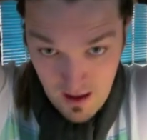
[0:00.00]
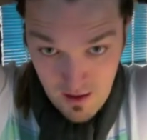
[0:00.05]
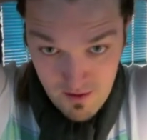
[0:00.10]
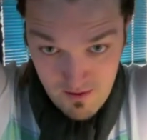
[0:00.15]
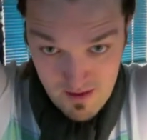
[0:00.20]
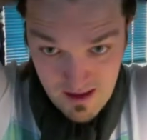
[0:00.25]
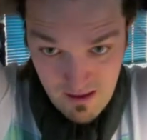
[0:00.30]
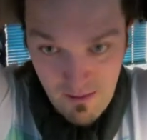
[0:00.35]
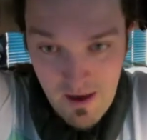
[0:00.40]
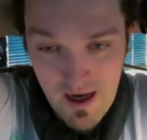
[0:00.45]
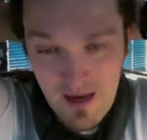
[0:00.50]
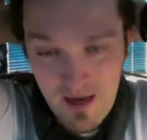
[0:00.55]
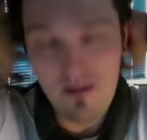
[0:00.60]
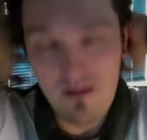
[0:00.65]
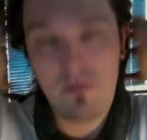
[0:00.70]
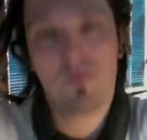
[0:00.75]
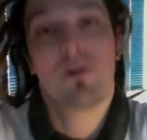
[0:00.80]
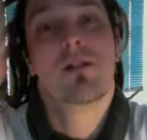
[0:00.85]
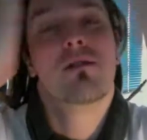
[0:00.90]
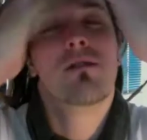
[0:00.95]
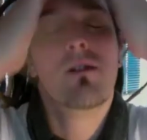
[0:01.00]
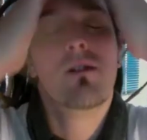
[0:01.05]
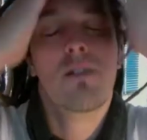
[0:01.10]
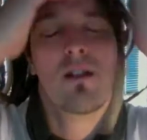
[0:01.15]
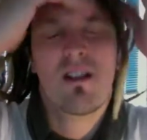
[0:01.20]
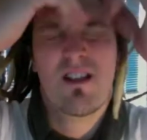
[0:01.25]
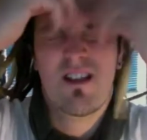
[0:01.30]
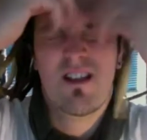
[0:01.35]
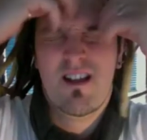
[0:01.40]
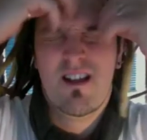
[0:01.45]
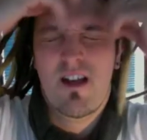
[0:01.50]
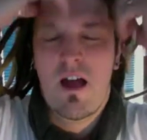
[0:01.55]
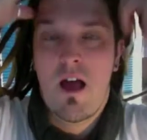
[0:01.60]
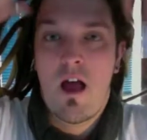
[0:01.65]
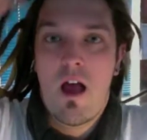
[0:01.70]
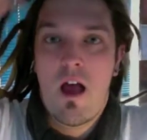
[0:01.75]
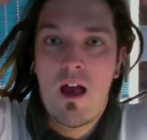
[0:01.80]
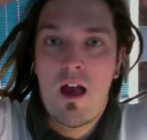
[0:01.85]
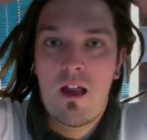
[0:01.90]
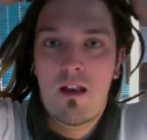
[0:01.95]
around the back as well,
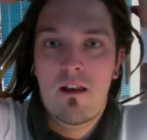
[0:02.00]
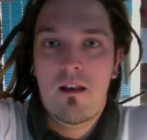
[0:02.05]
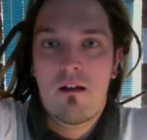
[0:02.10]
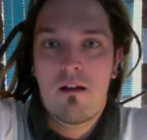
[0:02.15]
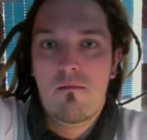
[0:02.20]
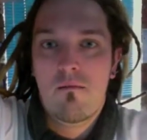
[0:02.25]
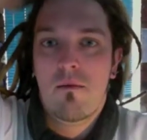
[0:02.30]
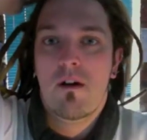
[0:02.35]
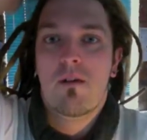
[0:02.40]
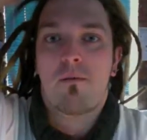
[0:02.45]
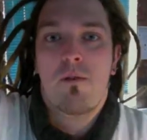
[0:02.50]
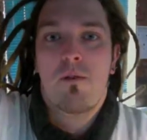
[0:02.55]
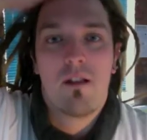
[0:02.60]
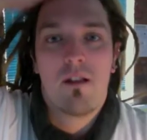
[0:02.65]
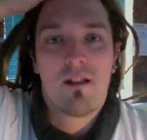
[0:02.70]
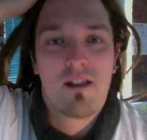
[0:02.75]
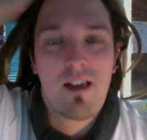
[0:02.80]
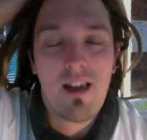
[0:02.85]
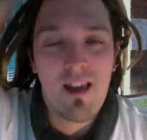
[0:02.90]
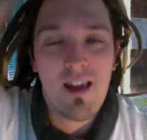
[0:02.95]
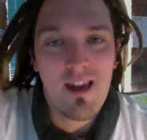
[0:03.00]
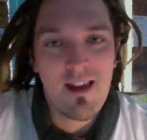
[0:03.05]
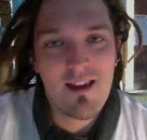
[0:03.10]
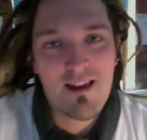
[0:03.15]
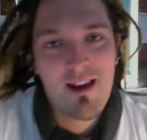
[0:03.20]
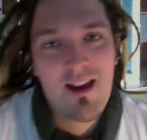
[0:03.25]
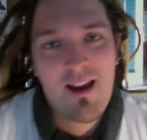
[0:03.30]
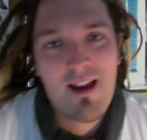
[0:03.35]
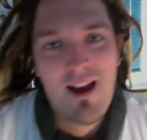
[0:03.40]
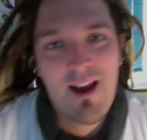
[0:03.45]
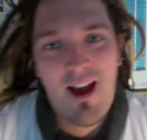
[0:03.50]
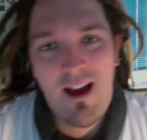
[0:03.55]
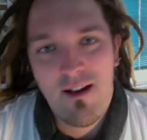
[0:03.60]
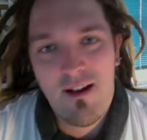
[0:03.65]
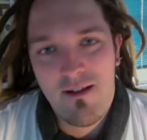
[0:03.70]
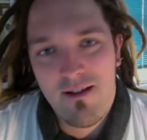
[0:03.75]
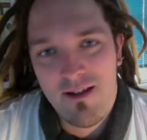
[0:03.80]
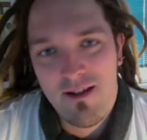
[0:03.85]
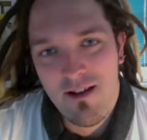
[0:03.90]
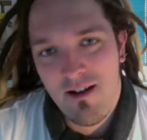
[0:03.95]
and my policy is out of
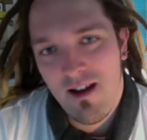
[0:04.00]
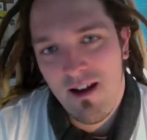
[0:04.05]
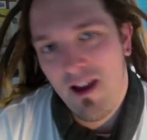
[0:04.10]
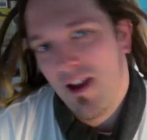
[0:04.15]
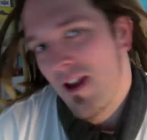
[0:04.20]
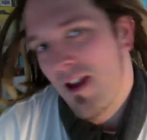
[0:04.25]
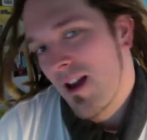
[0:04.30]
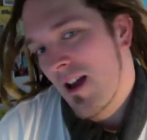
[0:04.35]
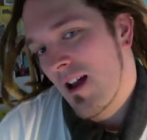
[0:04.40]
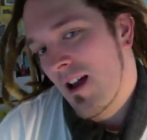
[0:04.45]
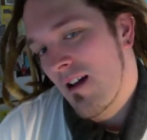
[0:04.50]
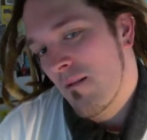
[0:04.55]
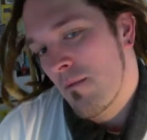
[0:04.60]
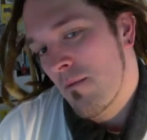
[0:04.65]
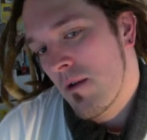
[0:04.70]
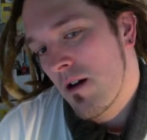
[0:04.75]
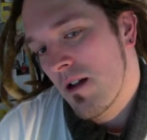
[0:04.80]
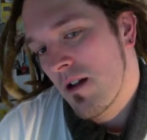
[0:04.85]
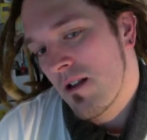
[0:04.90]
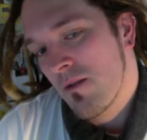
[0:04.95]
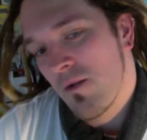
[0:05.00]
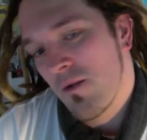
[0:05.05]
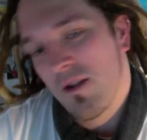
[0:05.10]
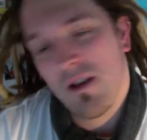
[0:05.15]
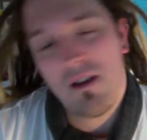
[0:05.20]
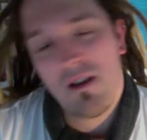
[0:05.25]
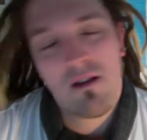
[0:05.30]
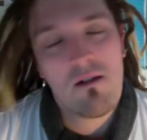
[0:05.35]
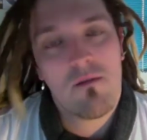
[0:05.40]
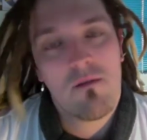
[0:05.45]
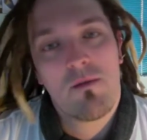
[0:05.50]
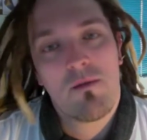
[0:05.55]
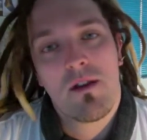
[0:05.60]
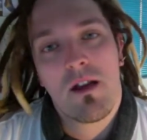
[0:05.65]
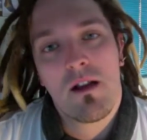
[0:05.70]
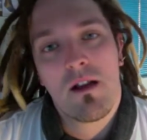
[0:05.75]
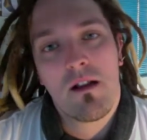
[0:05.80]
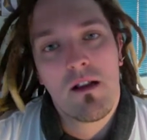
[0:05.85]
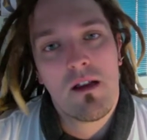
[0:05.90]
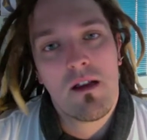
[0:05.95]
sight, out of mind, which is not
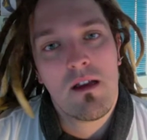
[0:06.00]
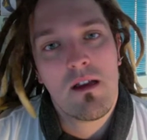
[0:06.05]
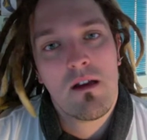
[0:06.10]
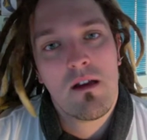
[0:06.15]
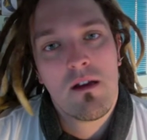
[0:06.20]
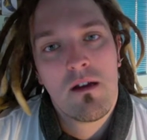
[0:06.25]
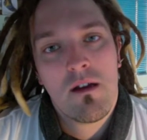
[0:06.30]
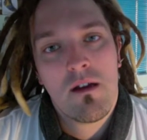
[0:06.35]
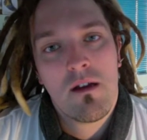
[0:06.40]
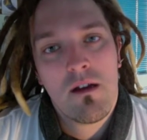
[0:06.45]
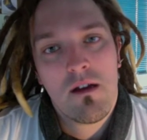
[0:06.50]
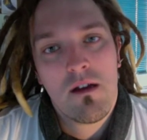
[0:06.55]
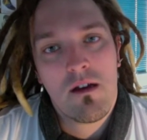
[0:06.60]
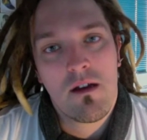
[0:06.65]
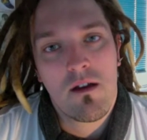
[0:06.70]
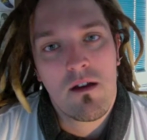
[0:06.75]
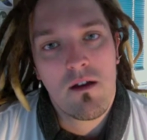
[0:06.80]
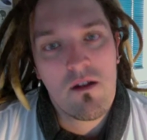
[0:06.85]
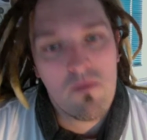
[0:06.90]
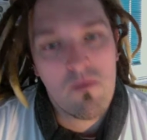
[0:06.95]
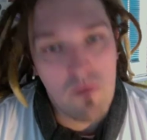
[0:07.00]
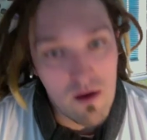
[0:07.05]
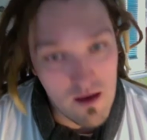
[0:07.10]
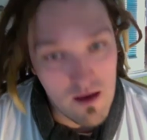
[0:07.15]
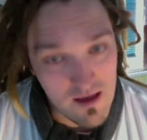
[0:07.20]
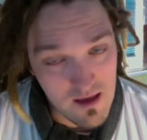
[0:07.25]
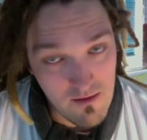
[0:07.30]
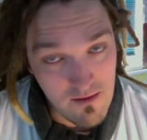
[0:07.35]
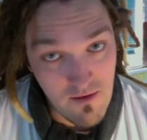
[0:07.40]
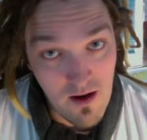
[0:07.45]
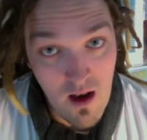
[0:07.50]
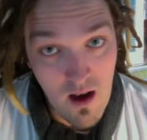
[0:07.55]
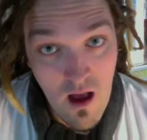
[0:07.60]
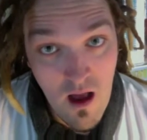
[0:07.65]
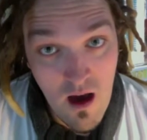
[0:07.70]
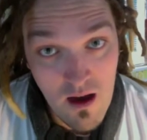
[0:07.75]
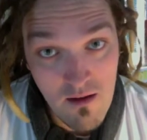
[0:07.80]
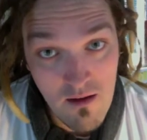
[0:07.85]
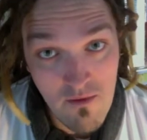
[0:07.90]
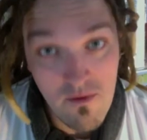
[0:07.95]
particularly a good policy for
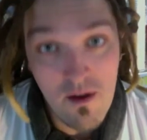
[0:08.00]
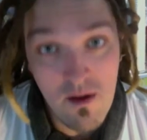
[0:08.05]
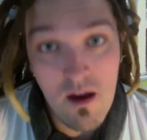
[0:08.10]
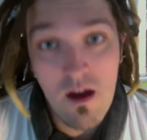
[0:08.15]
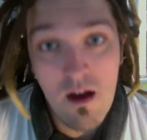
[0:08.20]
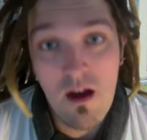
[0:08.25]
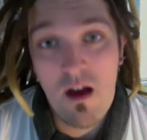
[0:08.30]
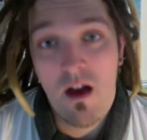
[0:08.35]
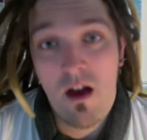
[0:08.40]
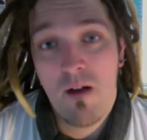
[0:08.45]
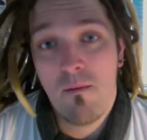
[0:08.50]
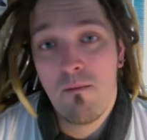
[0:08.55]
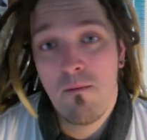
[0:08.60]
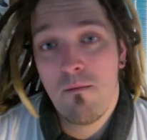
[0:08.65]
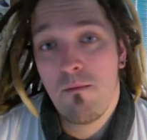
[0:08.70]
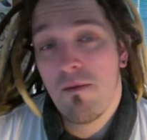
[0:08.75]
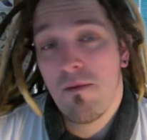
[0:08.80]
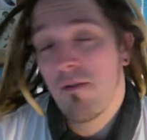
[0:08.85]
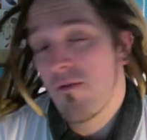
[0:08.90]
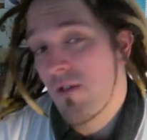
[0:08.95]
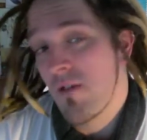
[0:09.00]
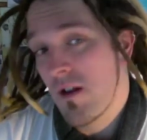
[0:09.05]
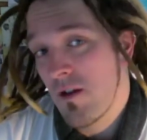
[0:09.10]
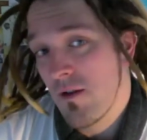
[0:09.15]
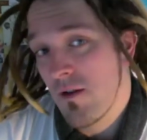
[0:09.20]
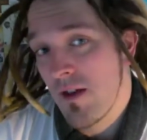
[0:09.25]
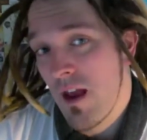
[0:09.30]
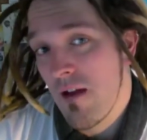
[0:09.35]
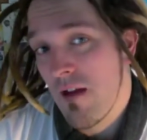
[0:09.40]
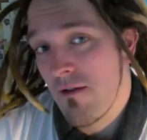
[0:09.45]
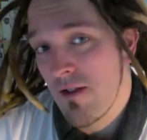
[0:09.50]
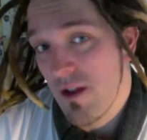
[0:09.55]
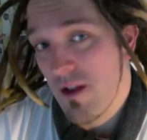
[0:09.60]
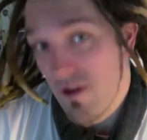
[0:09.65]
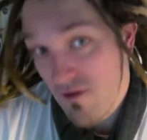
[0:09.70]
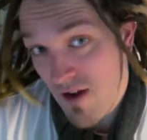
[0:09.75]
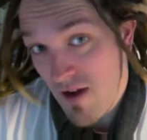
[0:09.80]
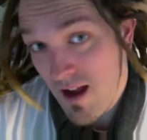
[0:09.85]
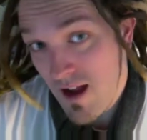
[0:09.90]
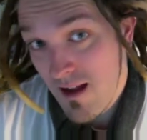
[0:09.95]
life, but for loose hair in your
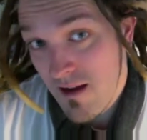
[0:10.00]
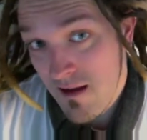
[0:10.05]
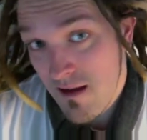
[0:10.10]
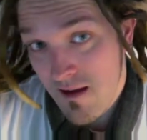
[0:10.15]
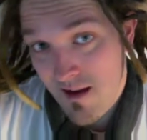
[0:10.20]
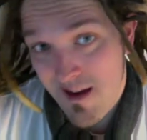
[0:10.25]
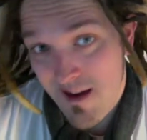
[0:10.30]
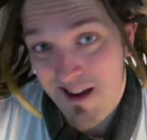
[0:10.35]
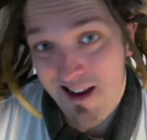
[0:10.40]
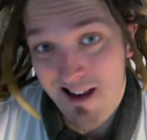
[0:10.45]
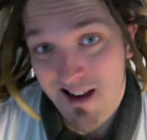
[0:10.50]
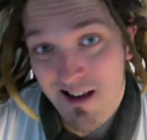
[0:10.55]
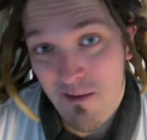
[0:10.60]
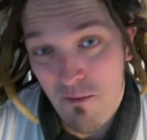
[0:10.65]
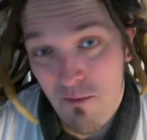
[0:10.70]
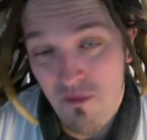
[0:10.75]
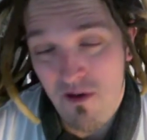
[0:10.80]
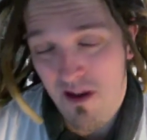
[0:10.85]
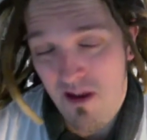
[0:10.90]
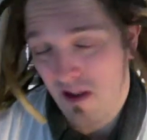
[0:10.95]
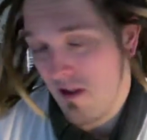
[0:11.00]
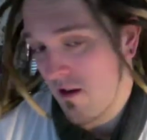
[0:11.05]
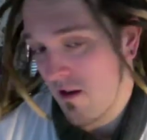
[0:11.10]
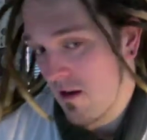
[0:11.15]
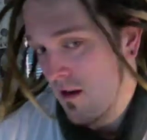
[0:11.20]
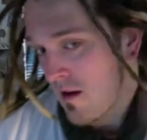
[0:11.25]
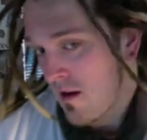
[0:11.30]
dreads it's pretty good.